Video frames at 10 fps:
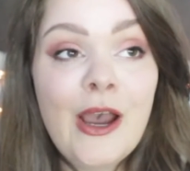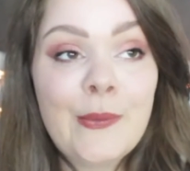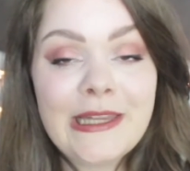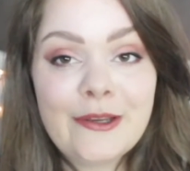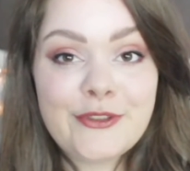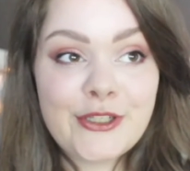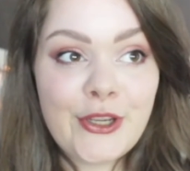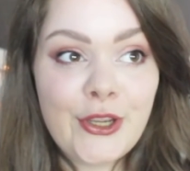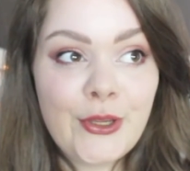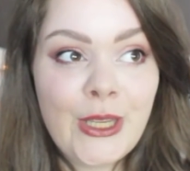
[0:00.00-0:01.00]
I would love
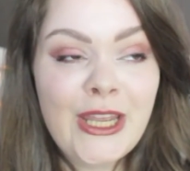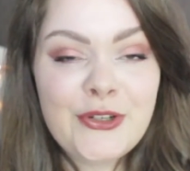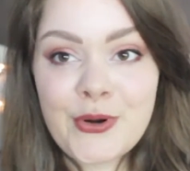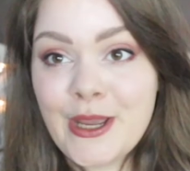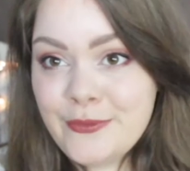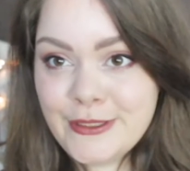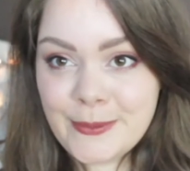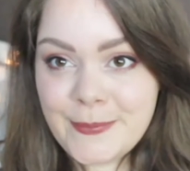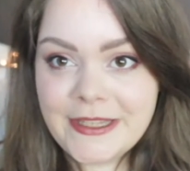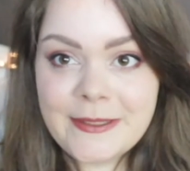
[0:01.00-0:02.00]
to try a few
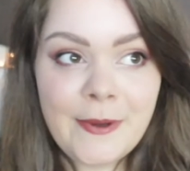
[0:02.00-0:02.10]
new bits,